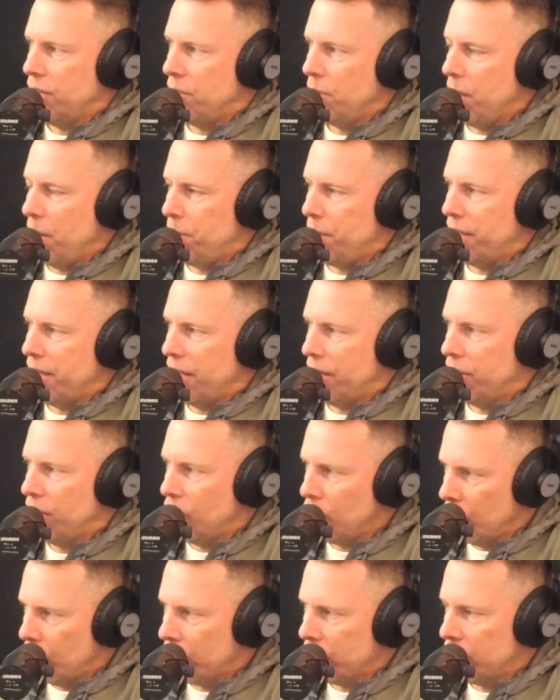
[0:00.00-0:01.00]
maybe they
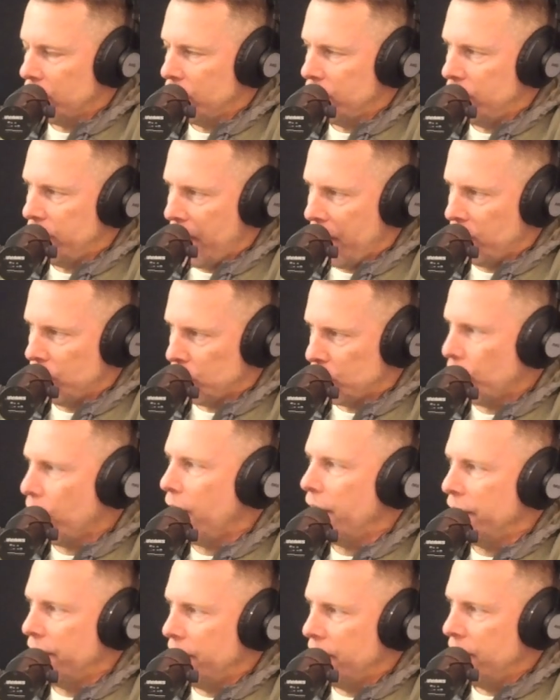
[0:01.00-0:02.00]
look
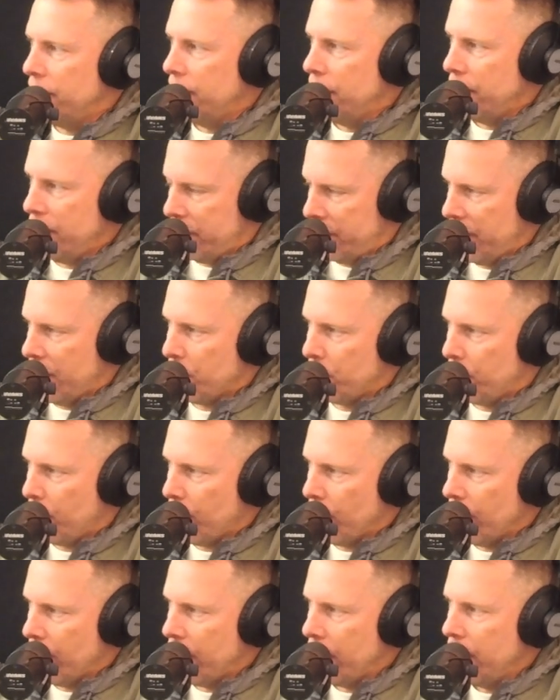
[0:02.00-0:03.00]
downtrodden at the
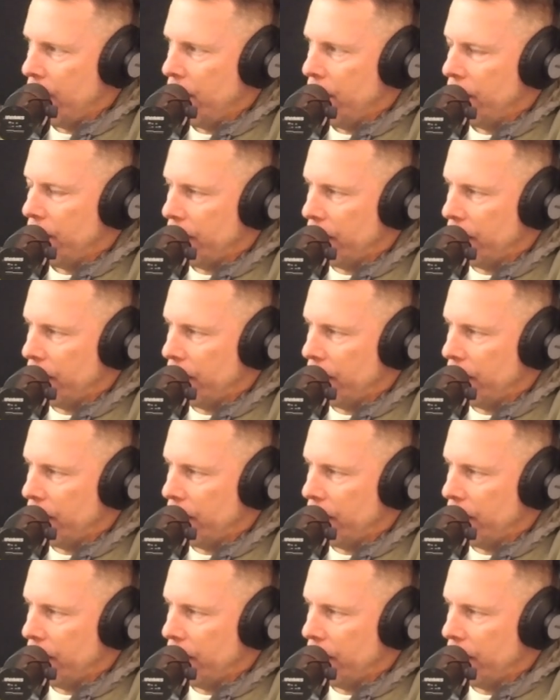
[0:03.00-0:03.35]
airport. Mm.